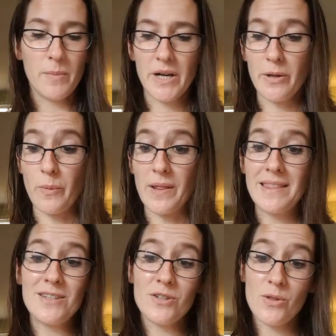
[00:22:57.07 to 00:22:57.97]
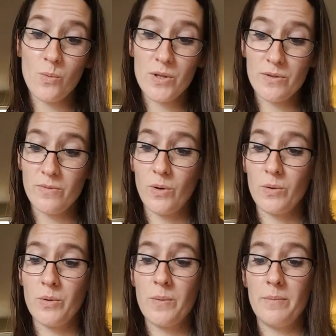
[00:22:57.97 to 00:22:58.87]
But anyway, these are the
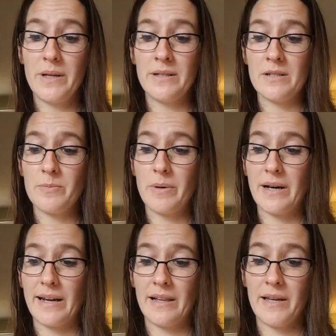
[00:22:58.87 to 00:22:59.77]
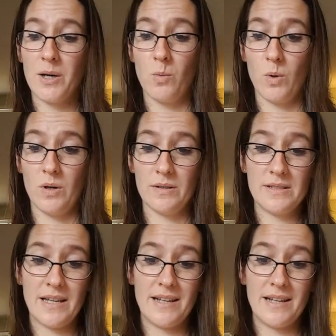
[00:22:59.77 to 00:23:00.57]
Winterfold mittens by Claire Walls,